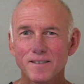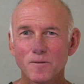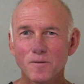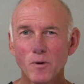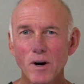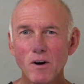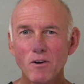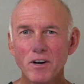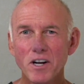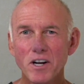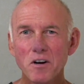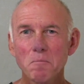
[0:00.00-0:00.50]

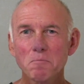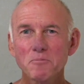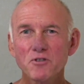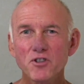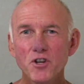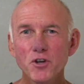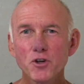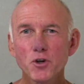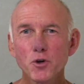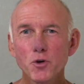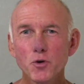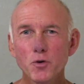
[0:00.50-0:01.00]
Welcome
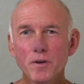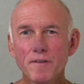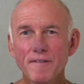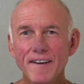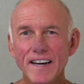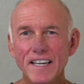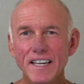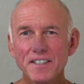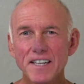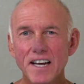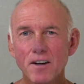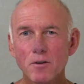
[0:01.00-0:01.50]
to the
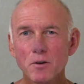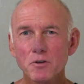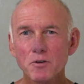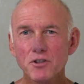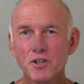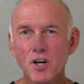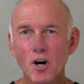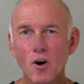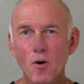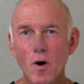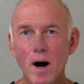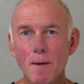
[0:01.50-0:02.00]
Vet Dental
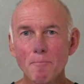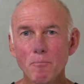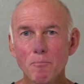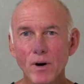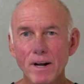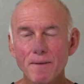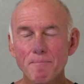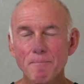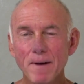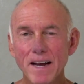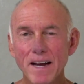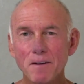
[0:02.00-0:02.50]
Show. I'm
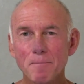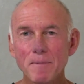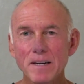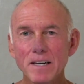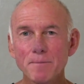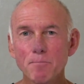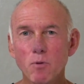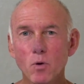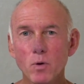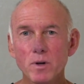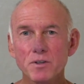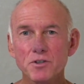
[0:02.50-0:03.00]
Brett
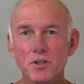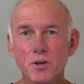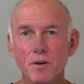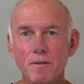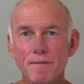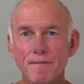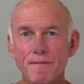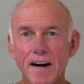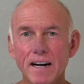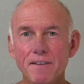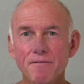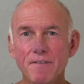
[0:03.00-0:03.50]
Beckman, board
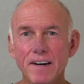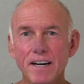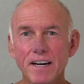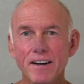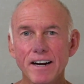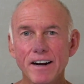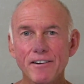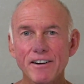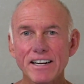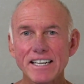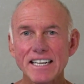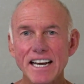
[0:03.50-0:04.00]
certified
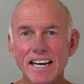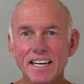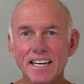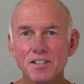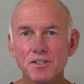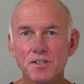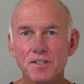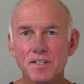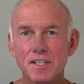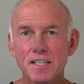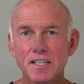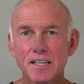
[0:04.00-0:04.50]
veterinary
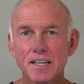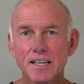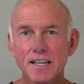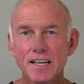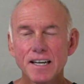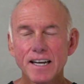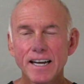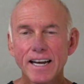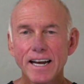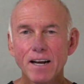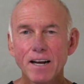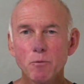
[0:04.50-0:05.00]
dentist,
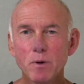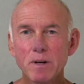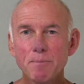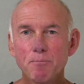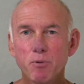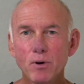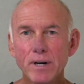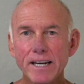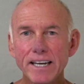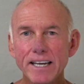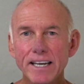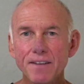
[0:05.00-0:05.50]
and we
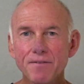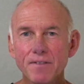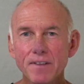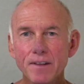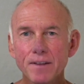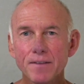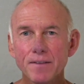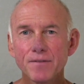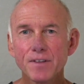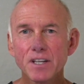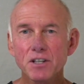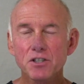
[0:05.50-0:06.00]
bring
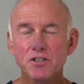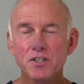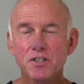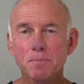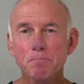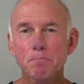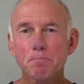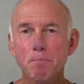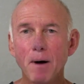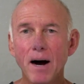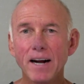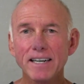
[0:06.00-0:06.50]
this
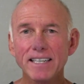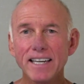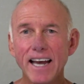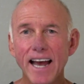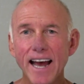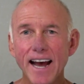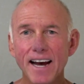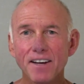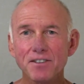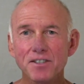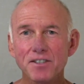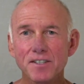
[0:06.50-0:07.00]

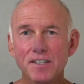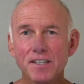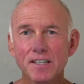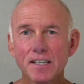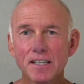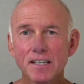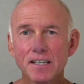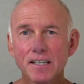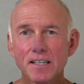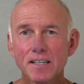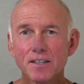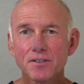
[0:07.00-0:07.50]
podcast
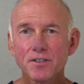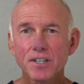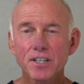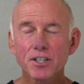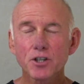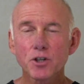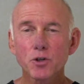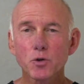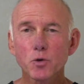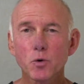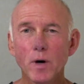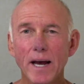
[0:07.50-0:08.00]
to
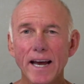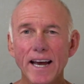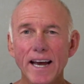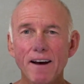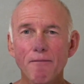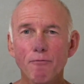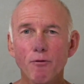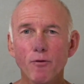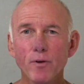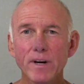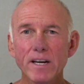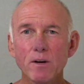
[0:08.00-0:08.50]
you
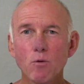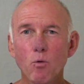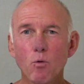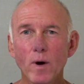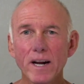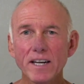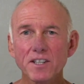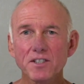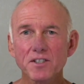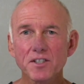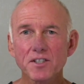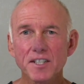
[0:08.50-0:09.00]
every
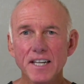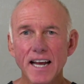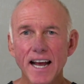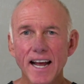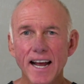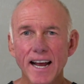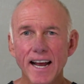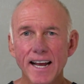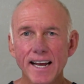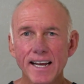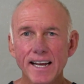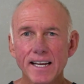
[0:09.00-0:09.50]

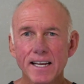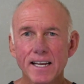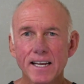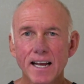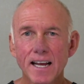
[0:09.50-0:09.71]
Wednesday